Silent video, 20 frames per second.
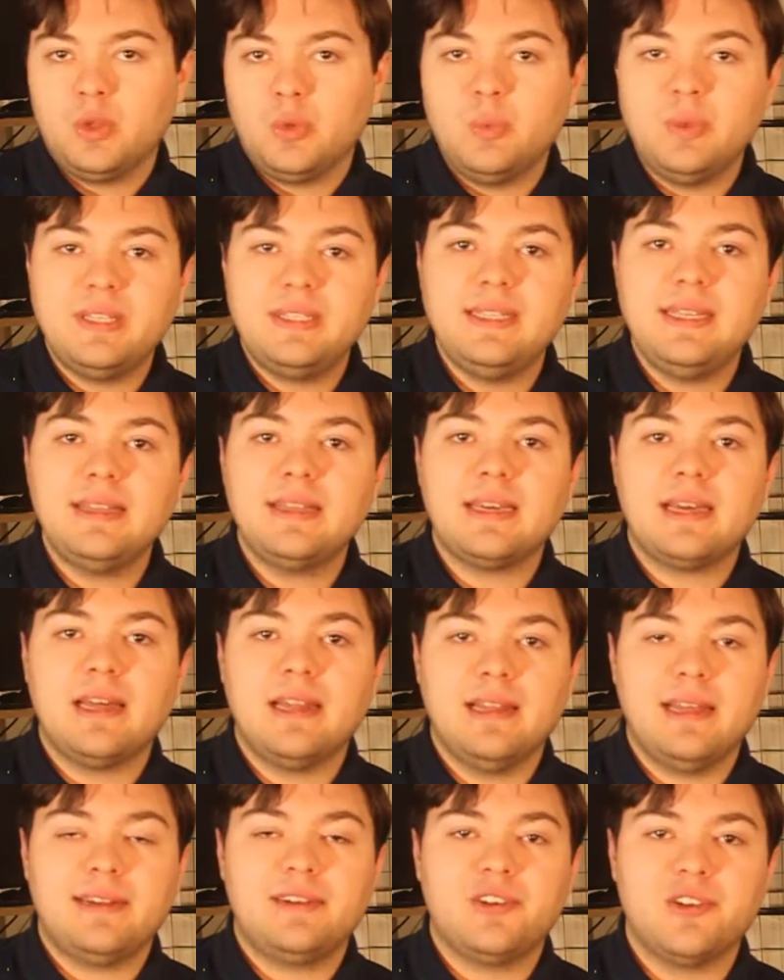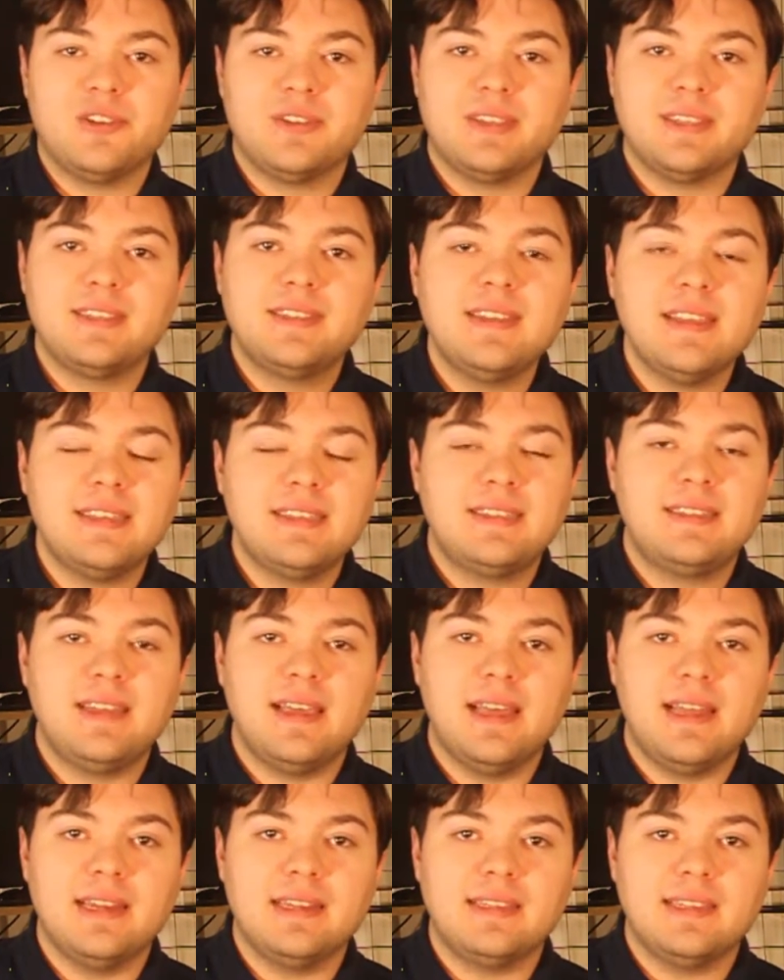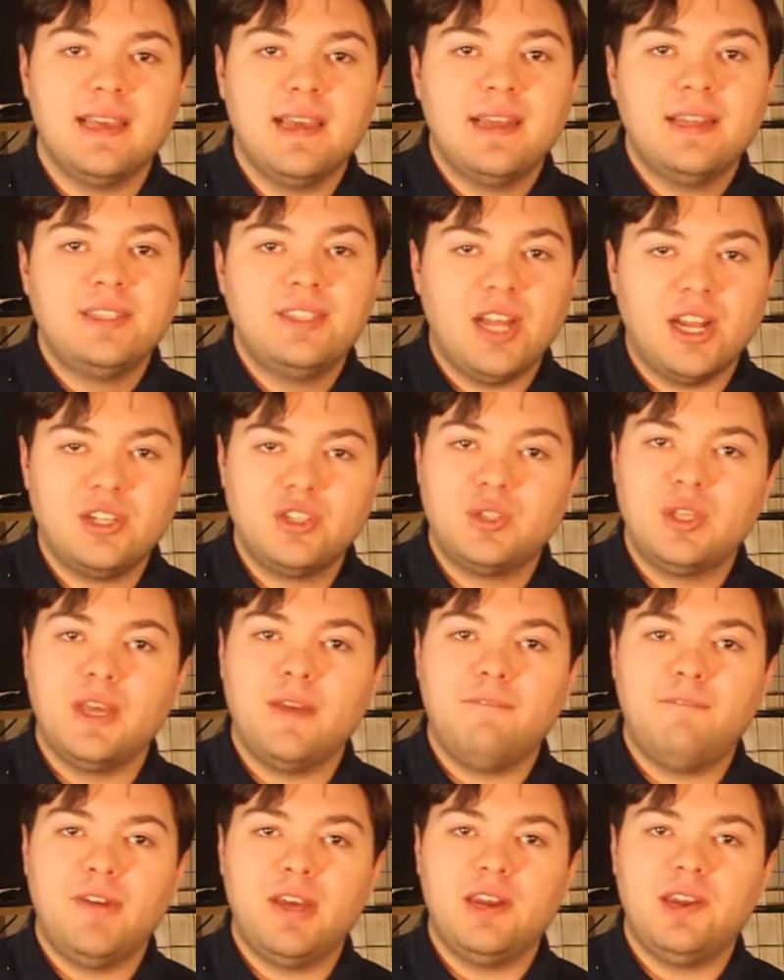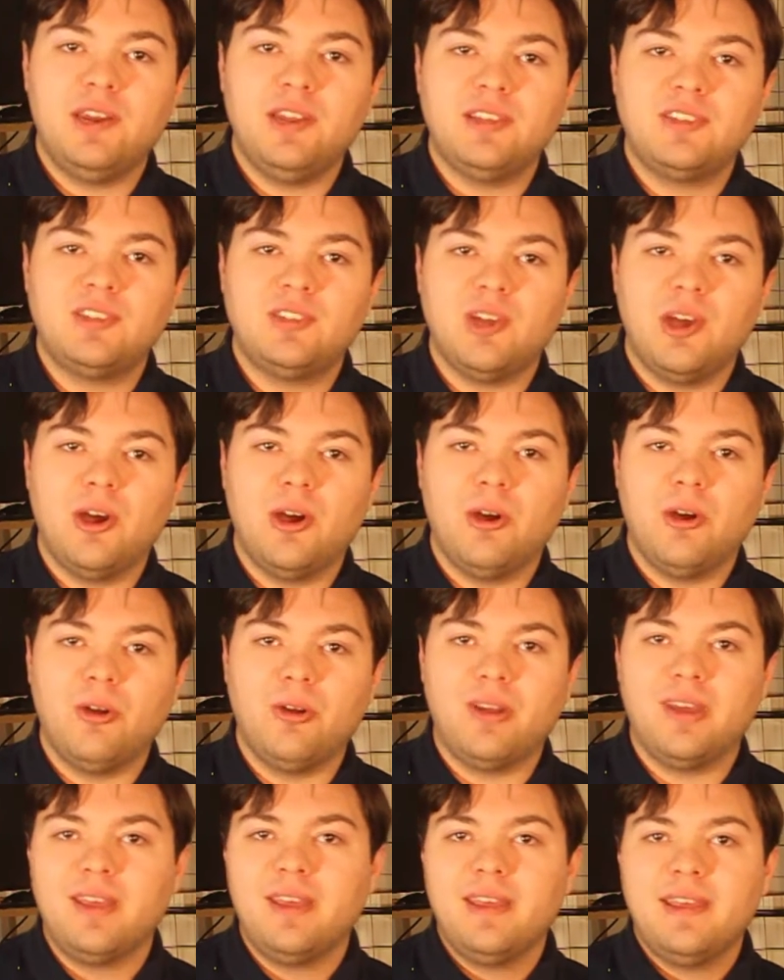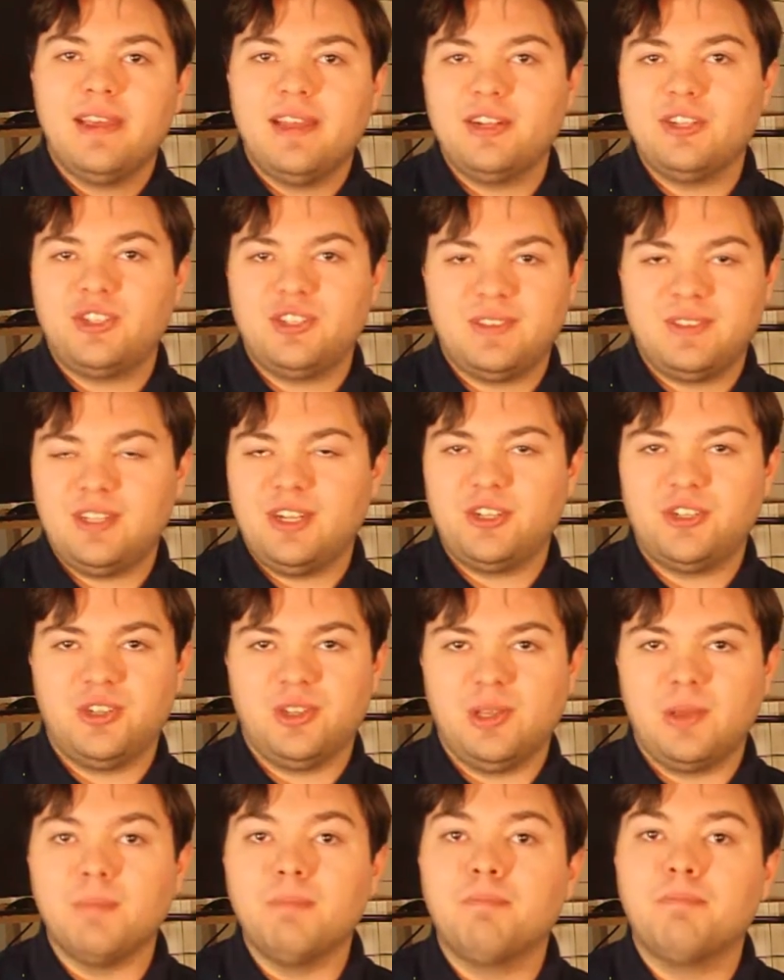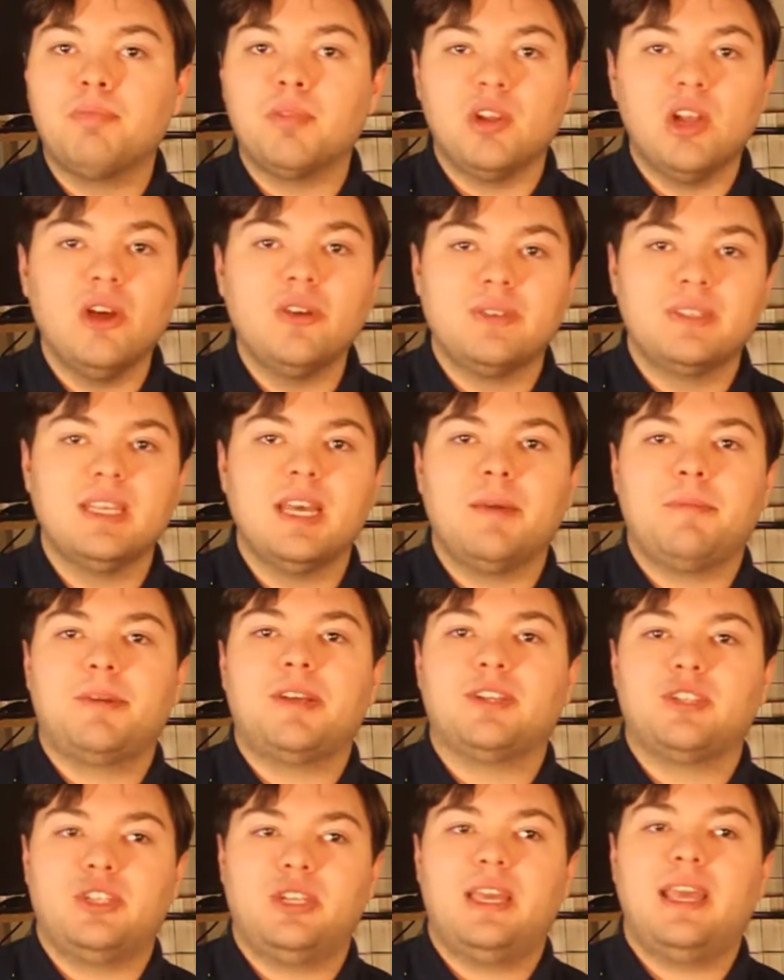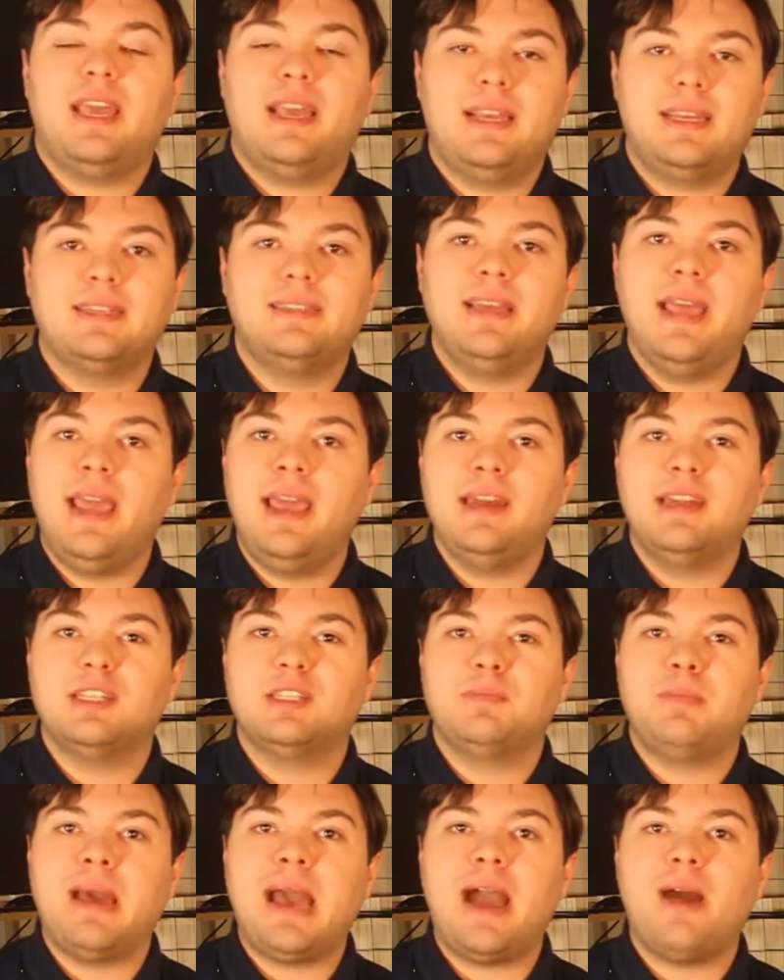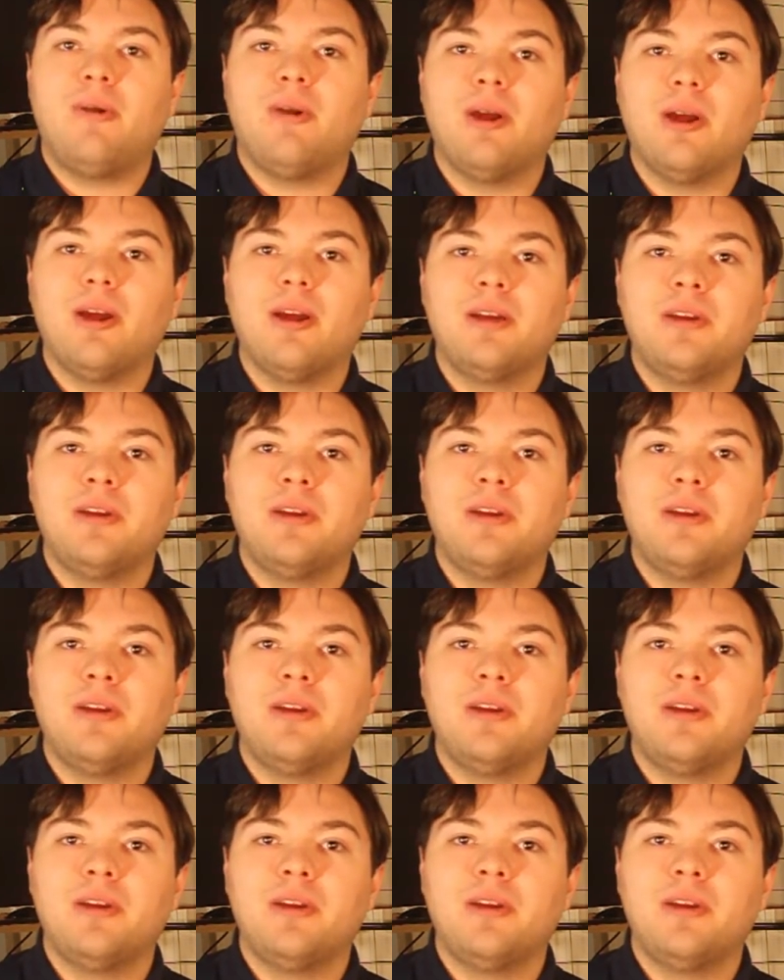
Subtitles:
We see the Collector's assistant touch the Infinity Stone, and she essentially blows up because she can't contain its power.